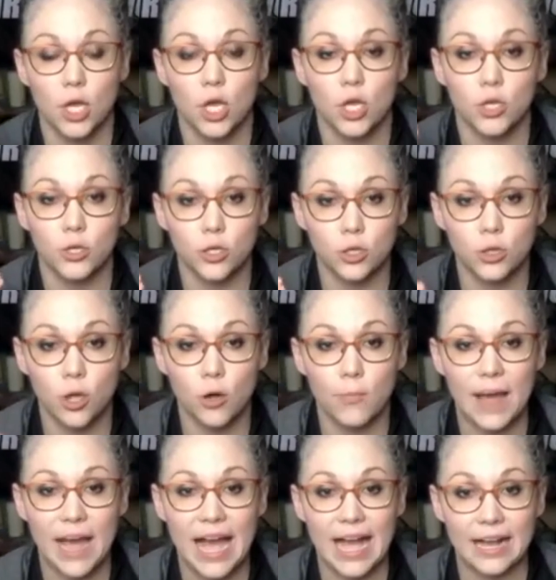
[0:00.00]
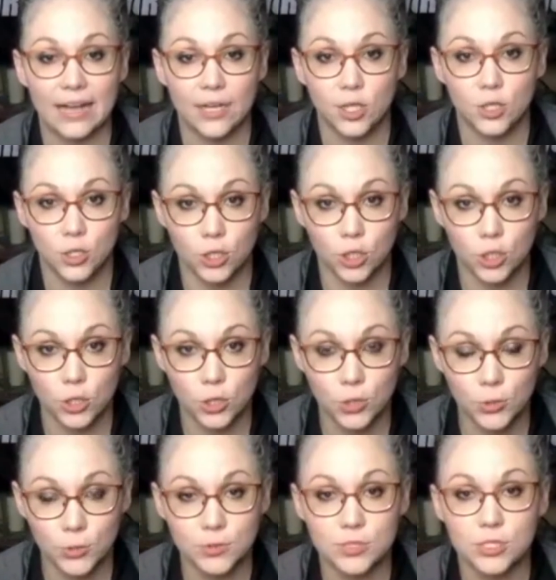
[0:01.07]
your low back, your
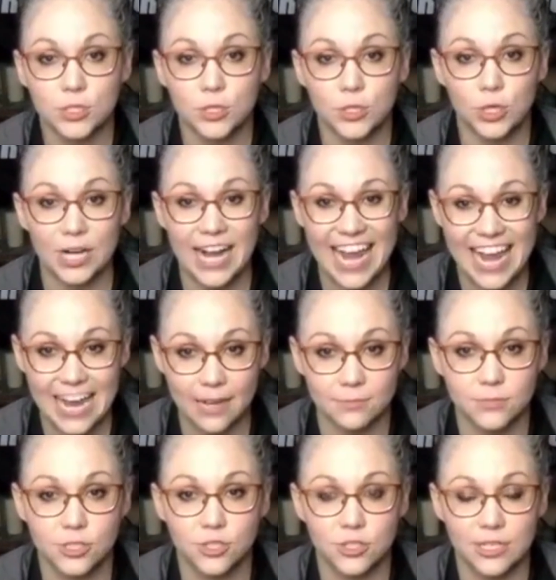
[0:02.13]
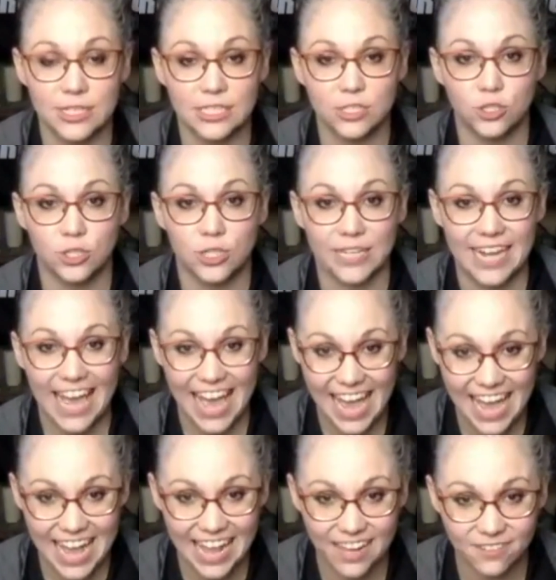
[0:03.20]
glutes, your hamstrings, your
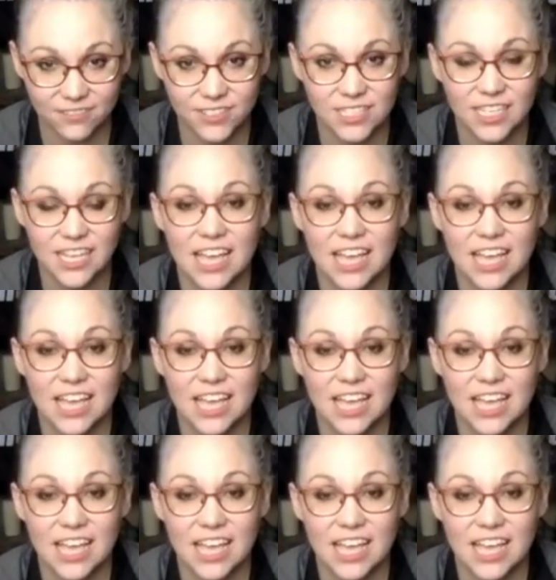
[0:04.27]
calves,